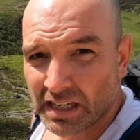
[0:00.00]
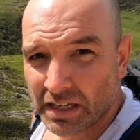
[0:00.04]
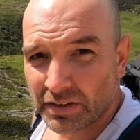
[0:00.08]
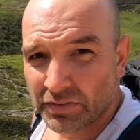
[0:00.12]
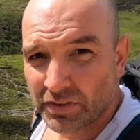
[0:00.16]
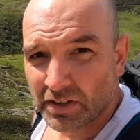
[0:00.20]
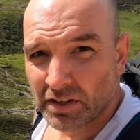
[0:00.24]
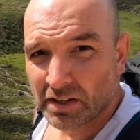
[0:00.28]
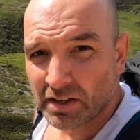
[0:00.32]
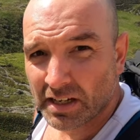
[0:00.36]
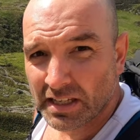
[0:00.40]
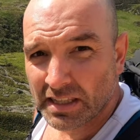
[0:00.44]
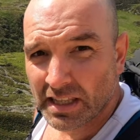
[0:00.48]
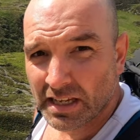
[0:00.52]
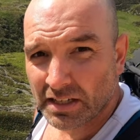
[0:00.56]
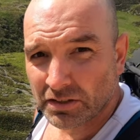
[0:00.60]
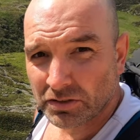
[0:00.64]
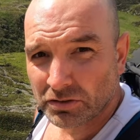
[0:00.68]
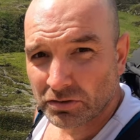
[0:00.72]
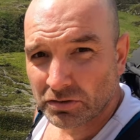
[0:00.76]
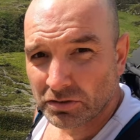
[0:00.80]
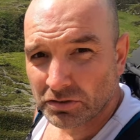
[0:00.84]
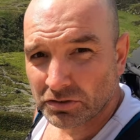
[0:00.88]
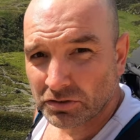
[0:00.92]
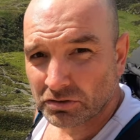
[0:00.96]
If you like
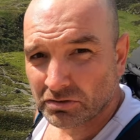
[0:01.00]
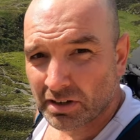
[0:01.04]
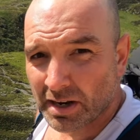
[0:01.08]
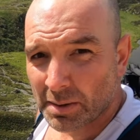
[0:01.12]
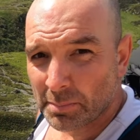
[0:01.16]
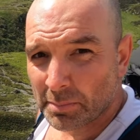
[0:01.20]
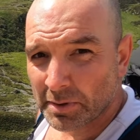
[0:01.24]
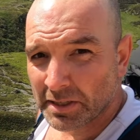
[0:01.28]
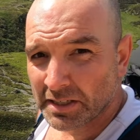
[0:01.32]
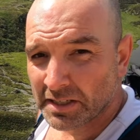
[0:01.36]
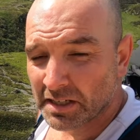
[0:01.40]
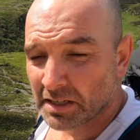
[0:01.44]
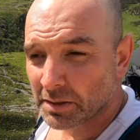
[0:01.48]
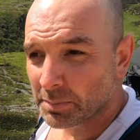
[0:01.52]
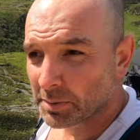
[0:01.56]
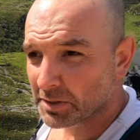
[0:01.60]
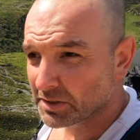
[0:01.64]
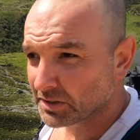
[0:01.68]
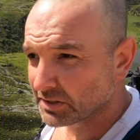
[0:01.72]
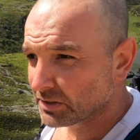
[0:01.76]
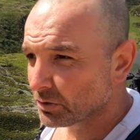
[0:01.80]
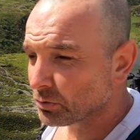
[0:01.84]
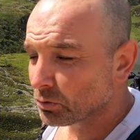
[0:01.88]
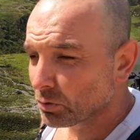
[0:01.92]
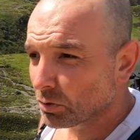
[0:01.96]
that sort of scrambling,
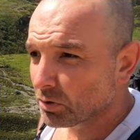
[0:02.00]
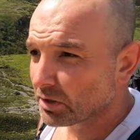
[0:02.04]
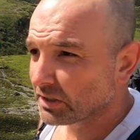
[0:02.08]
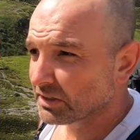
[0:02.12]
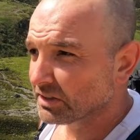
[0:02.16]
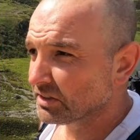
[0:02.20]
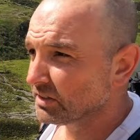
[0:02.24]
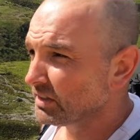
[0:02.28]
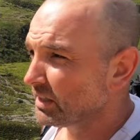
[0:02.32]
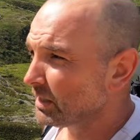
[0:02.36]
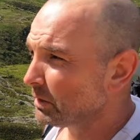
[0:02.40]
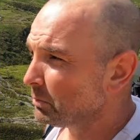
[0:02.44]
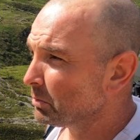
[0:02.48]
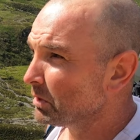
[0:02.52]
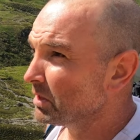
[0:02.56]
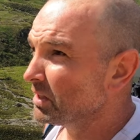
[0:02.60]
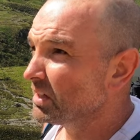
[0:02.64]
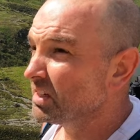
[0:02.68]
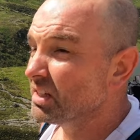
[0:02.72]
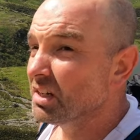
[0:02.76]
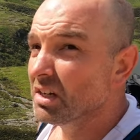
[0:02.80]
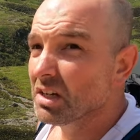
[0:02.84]
but still quite steep,